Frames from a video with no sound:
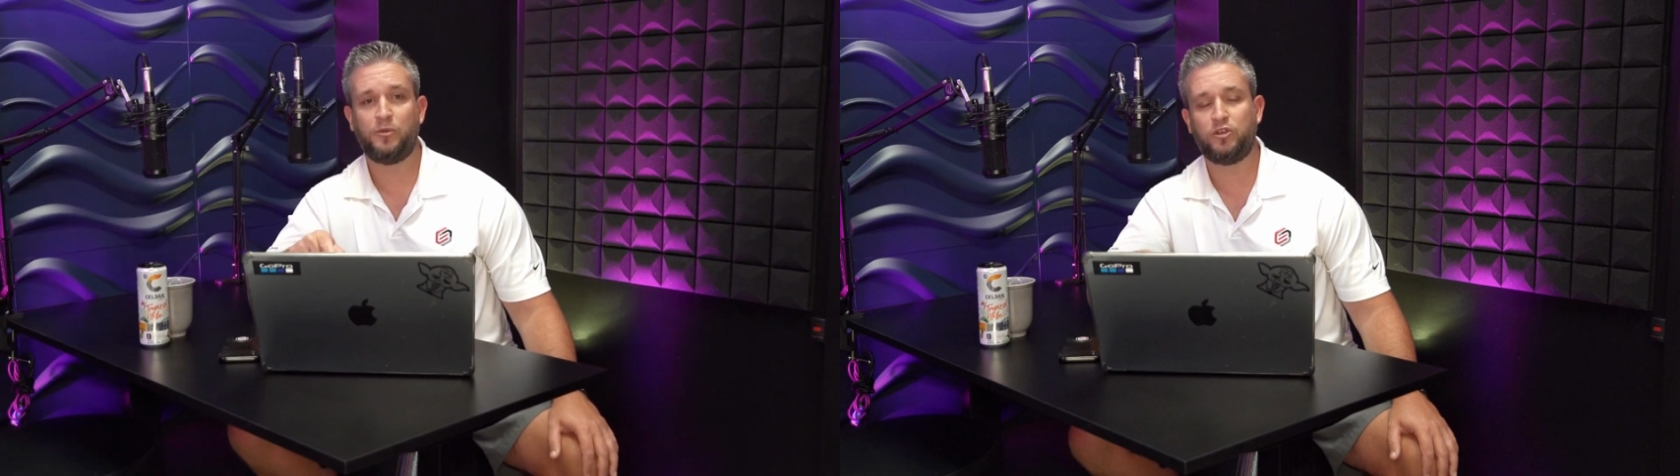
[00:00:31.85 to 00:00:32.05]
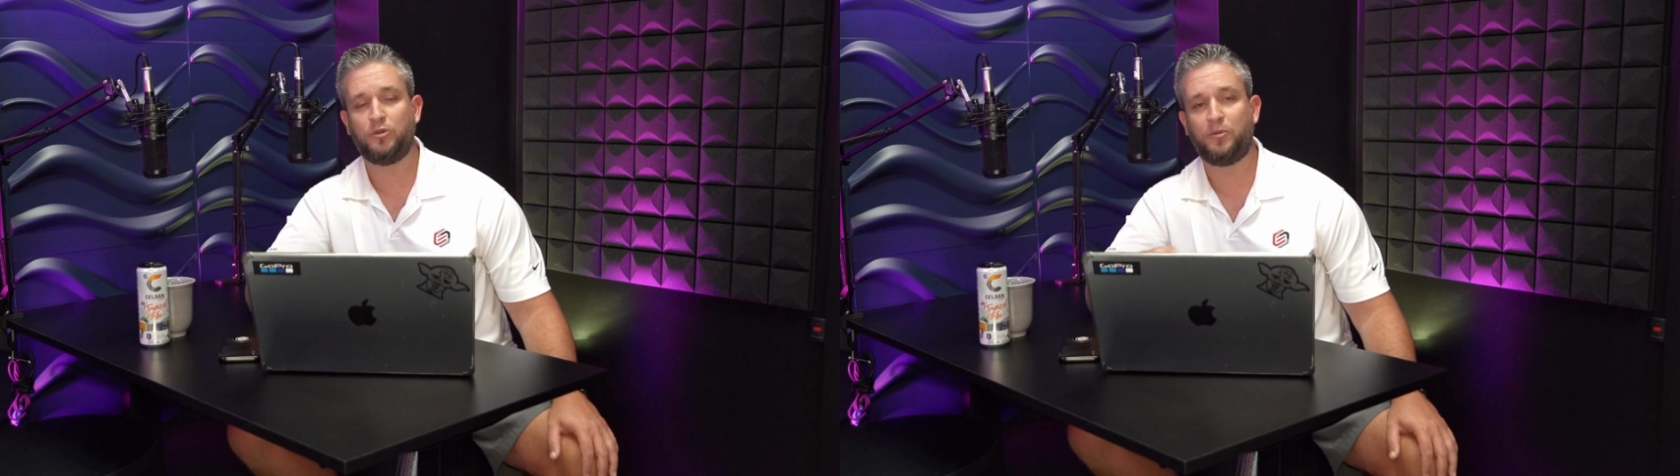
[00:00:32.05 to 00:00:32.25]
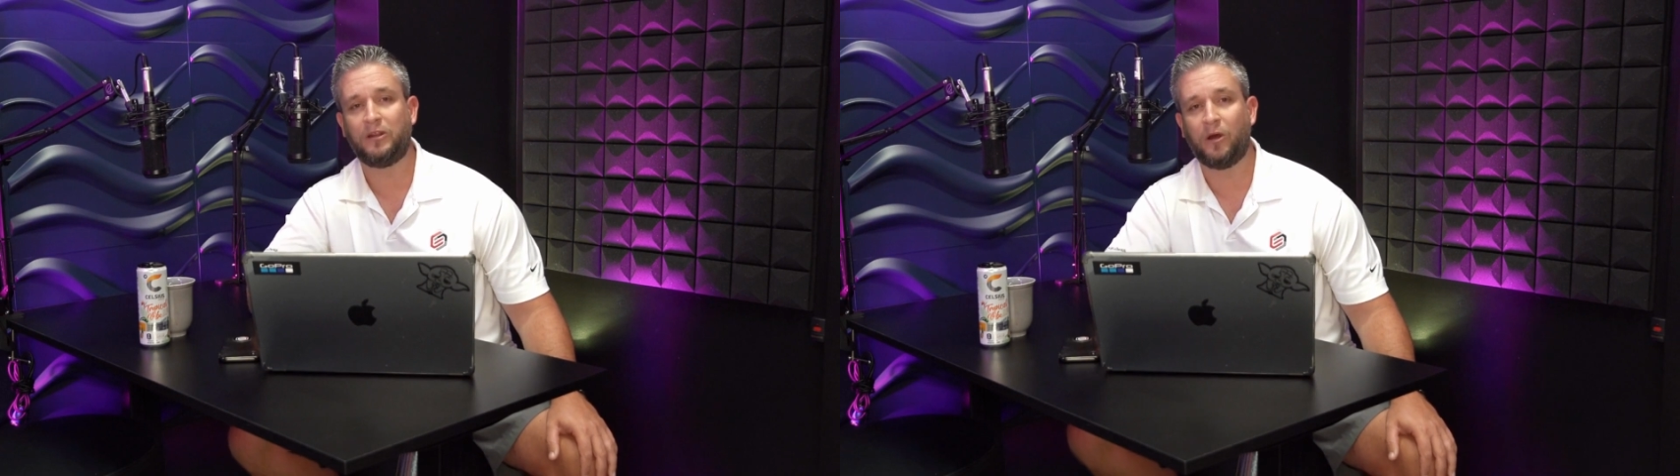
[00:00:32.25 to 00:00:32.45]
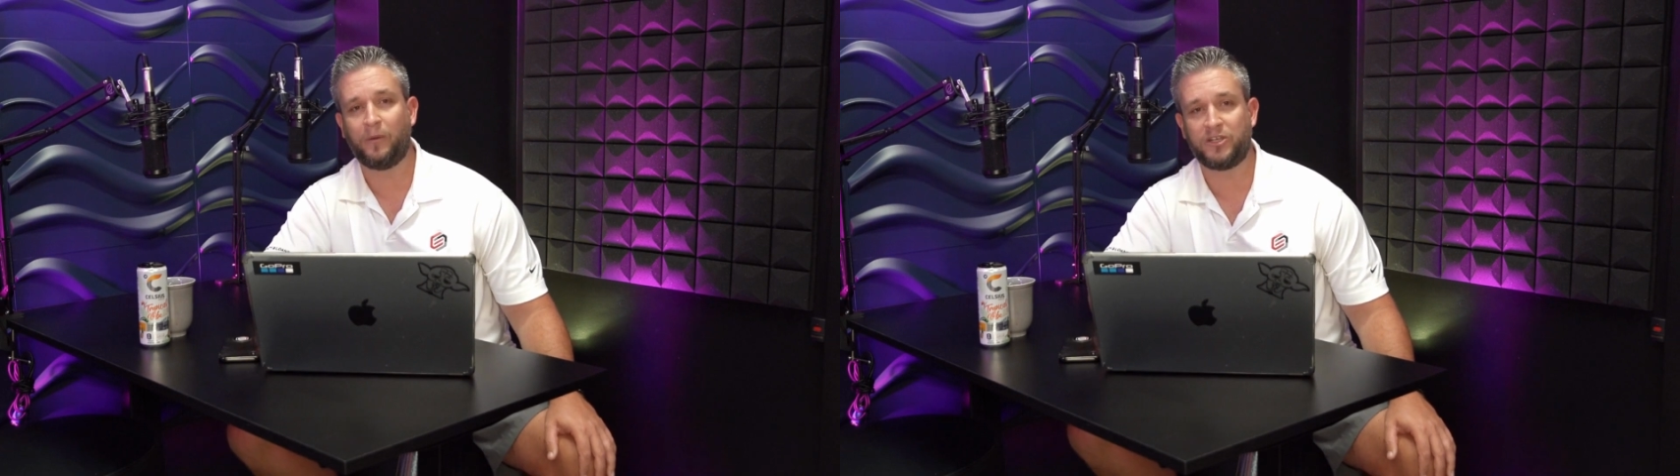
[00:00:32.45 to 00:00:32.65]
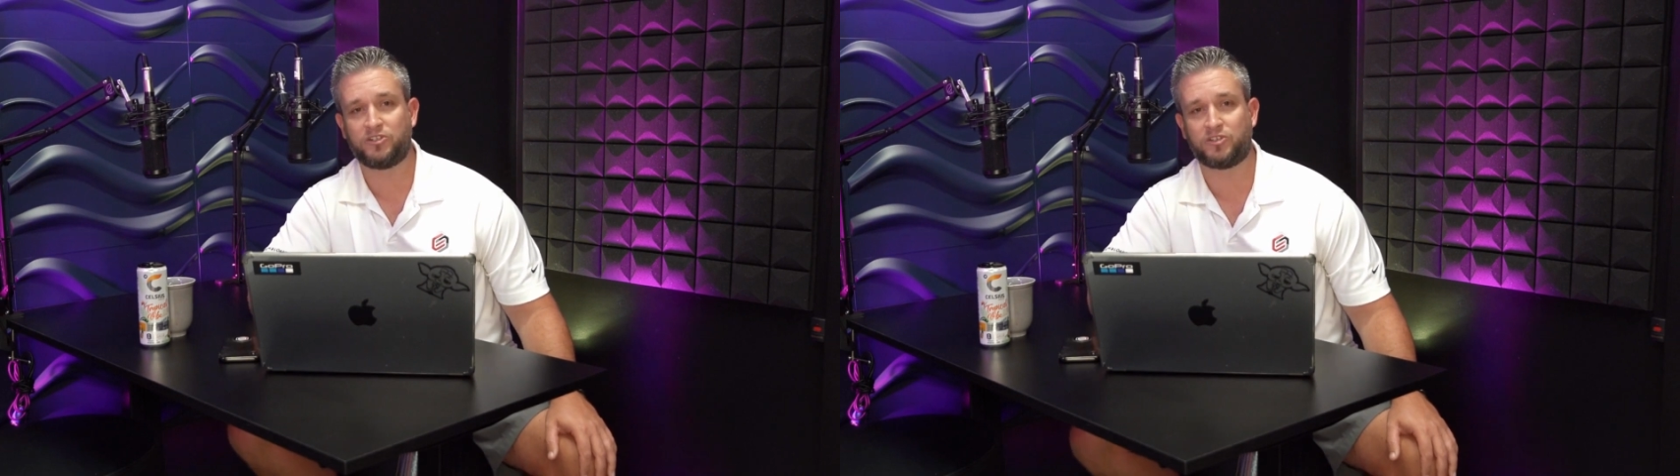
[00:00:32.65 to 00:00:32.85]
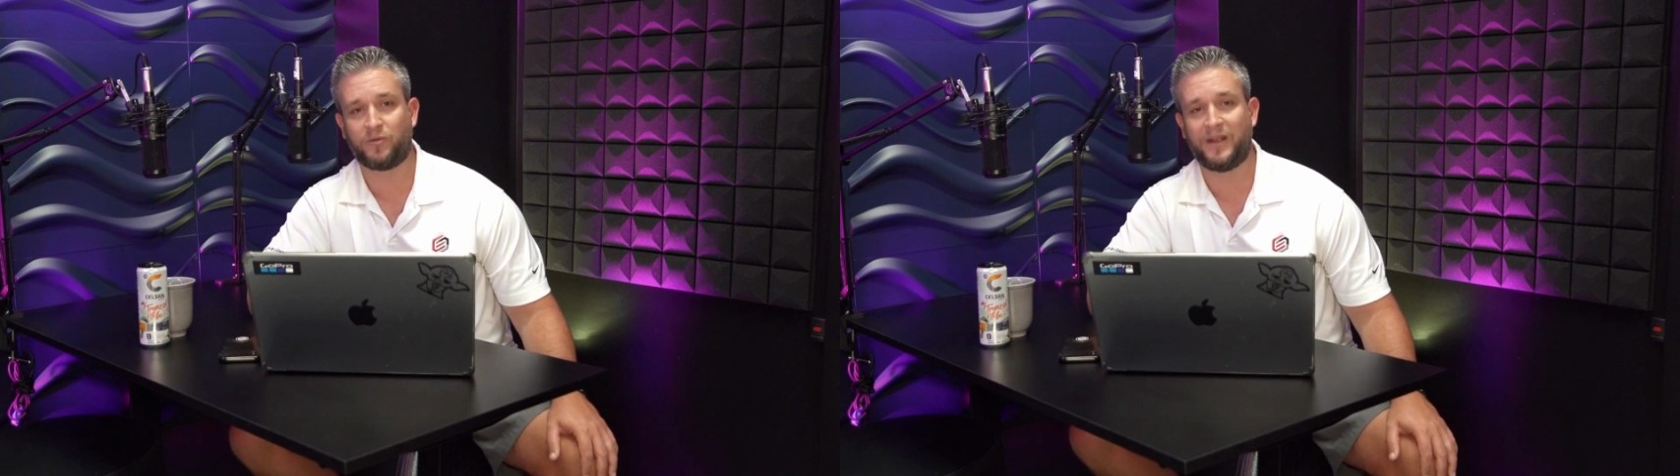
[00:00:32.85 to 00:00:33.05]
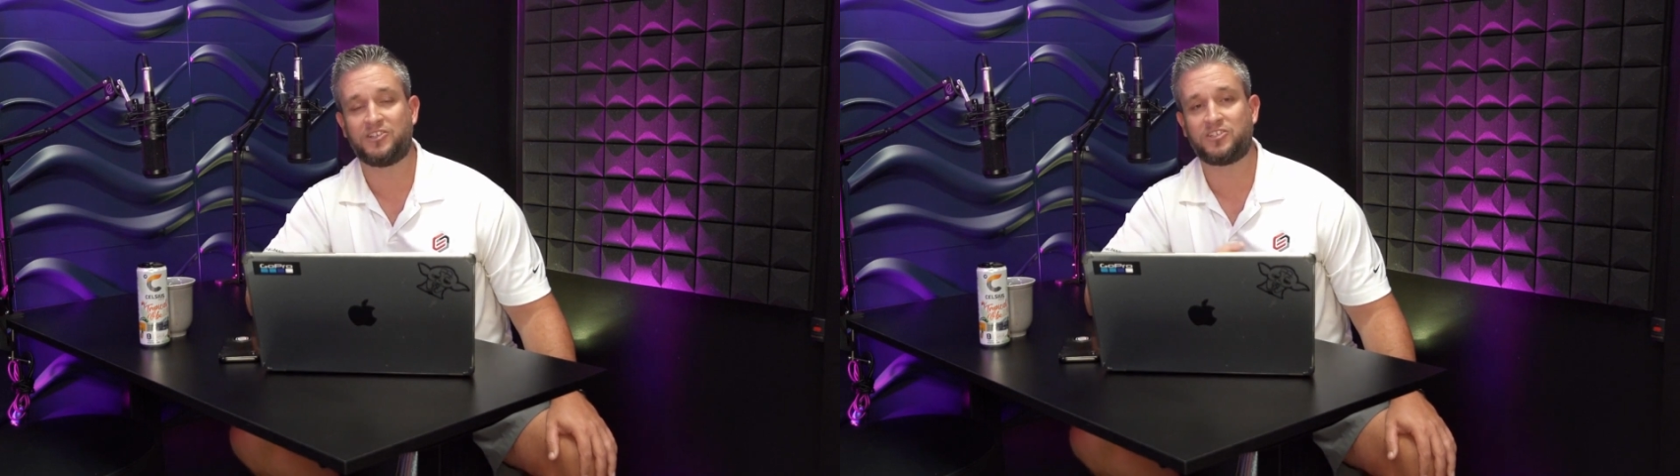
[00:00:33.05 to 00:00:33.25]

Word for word: duper low interest rate.